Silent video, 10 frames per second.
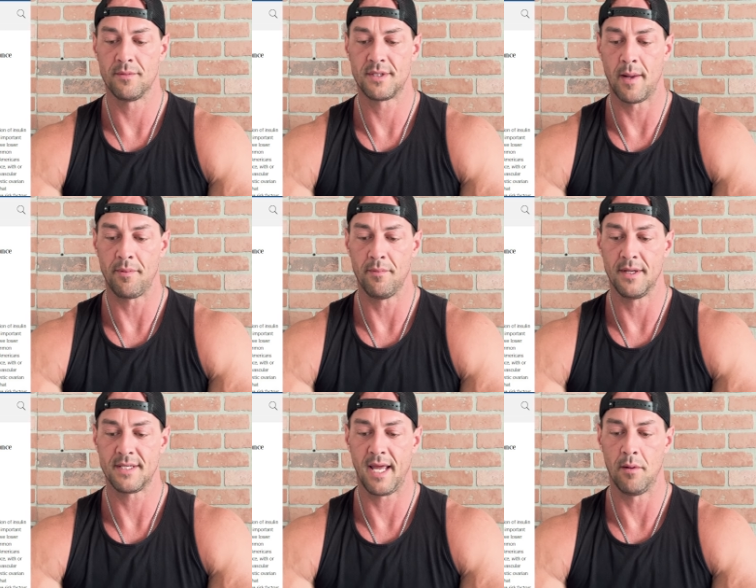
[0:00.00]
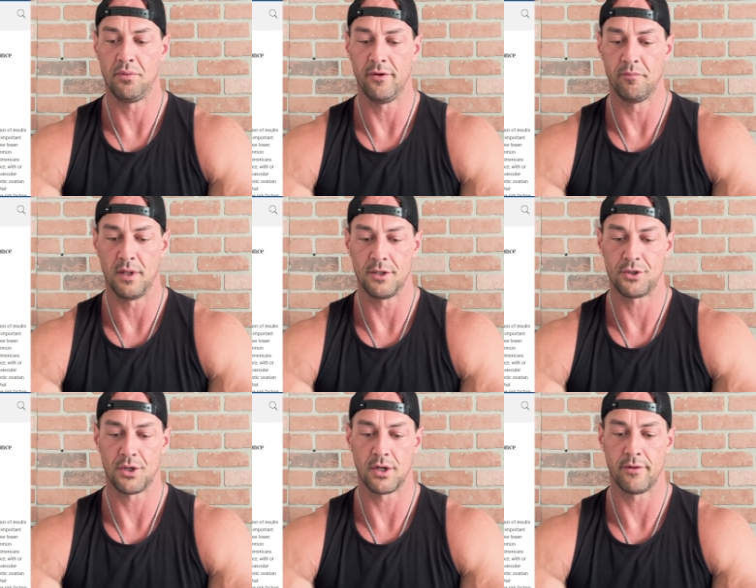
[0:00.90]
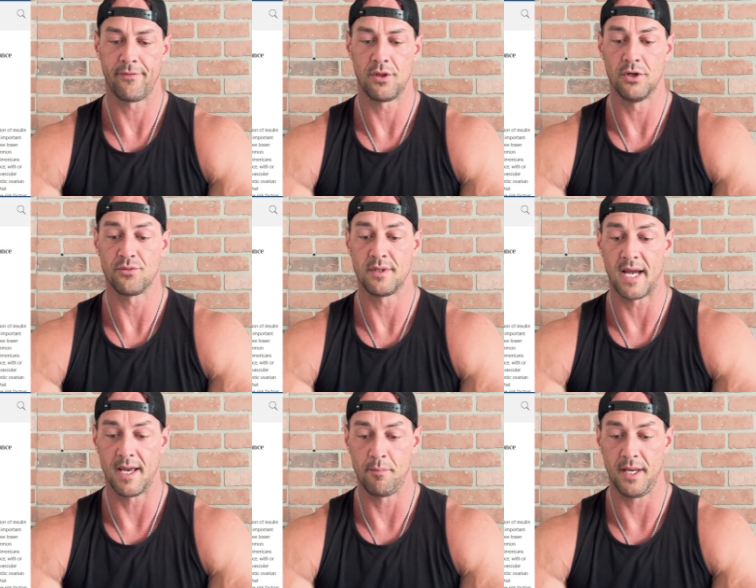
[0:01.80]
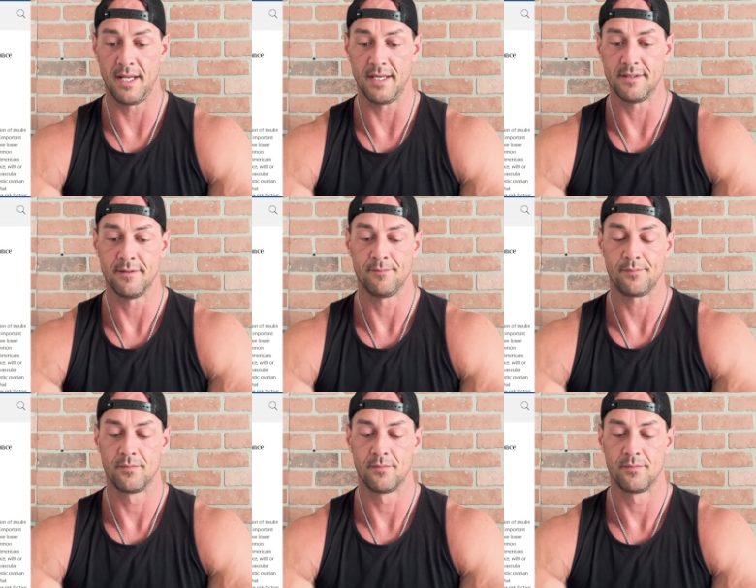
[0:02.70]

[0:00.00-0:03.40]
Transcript: supplements can improve blood sugar for those with diabetes.